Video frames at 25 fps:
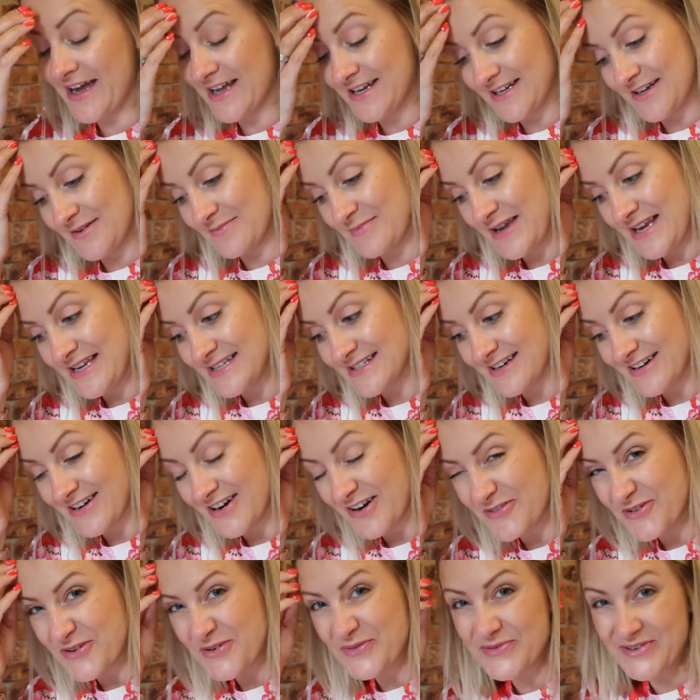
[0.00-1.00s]
And he's like,
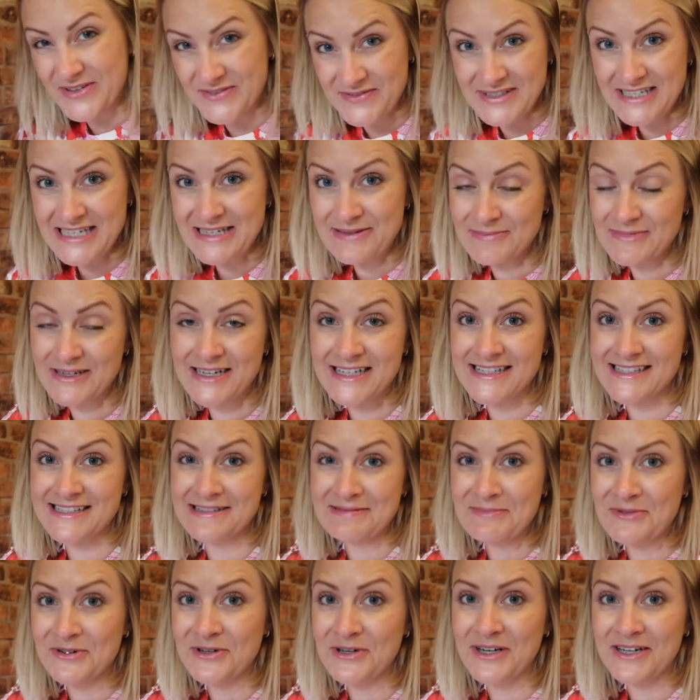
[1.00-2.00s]
I've got 15 minutes
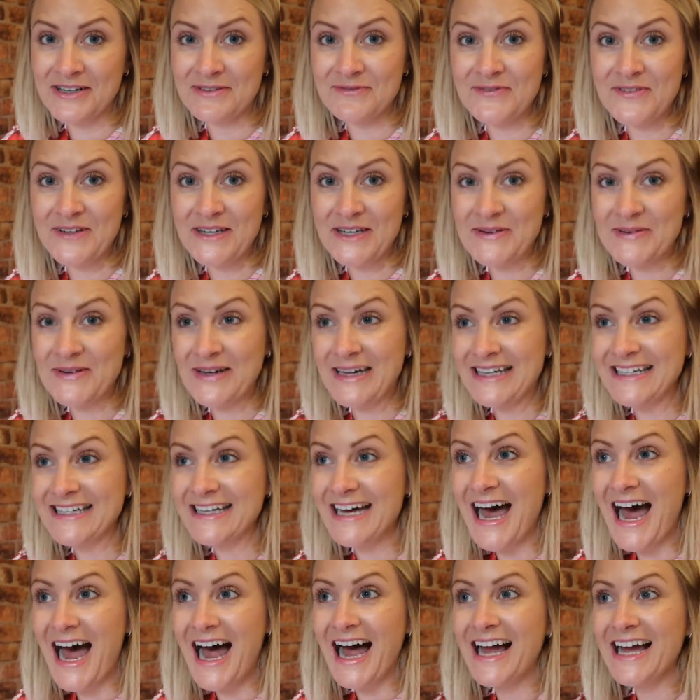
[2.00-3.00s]
tomorrow, I can fit you
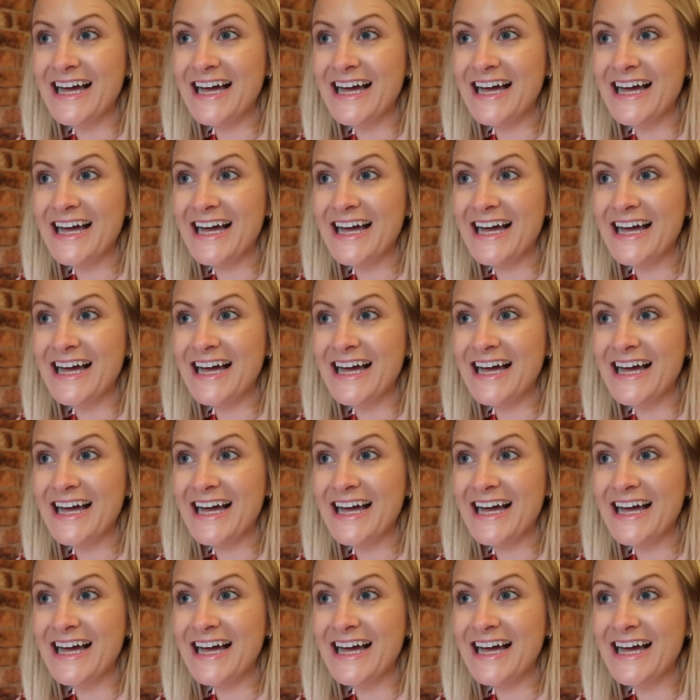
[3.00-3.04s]
in.